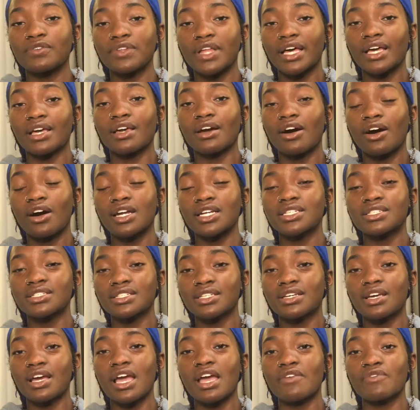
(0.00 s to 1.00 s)
Like,
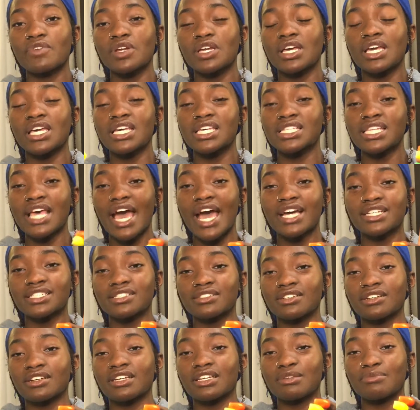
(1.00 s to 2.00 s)
honestly, his
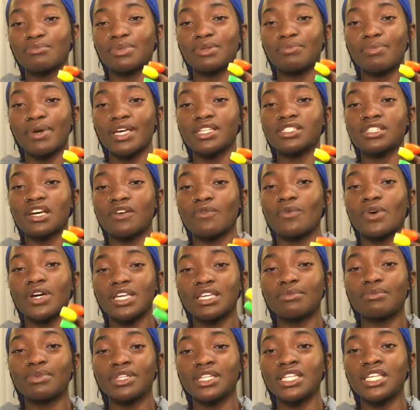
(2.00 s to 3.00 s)
actions are going to be based off what
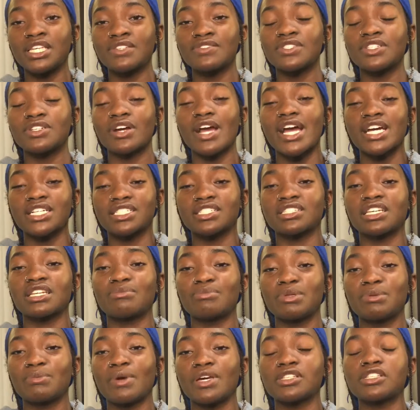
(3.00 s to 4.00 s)
he believes. Your actions are going to
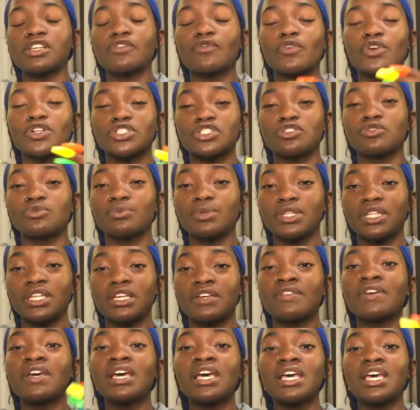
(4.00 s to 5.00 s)
be based off what you
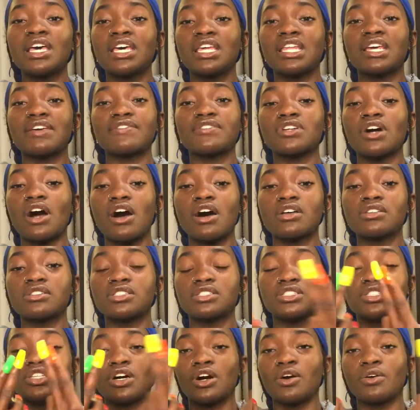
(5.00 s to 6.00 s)
believe. And if y'all
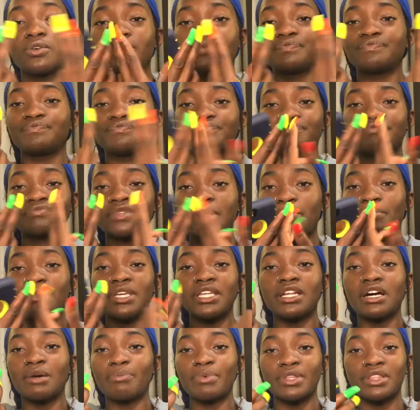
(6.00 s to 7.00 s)
don't
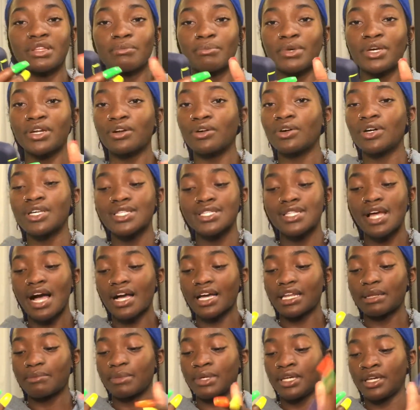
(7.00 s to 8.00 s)
meet up in the middle, it's not
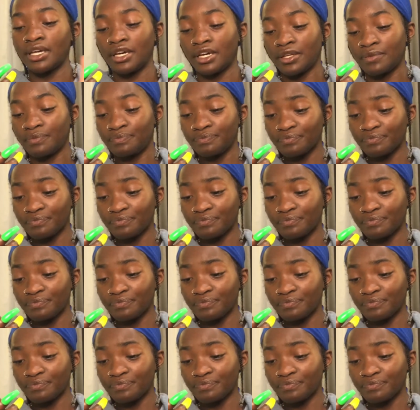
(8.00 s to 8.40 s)
going to be good.